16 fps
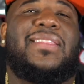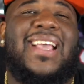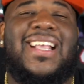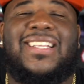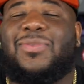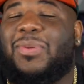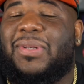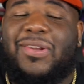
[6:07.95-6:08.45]

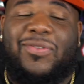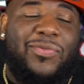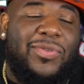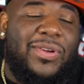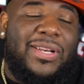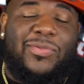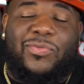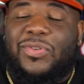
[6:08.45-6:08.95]
That's what they
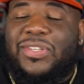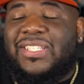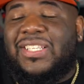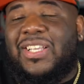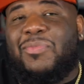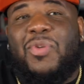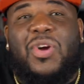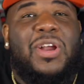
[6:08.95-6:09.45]
really
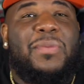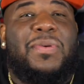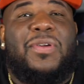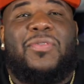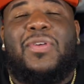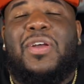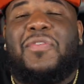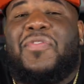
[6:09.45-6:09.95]
resale market been
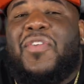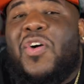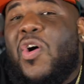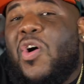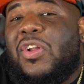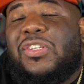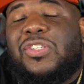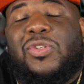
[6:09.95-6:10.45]
around for
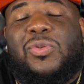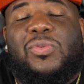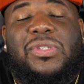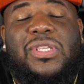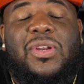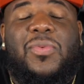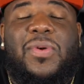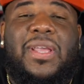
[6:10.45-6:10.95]
all the shoes
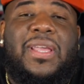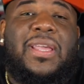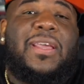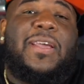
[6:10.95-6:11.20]
anyway.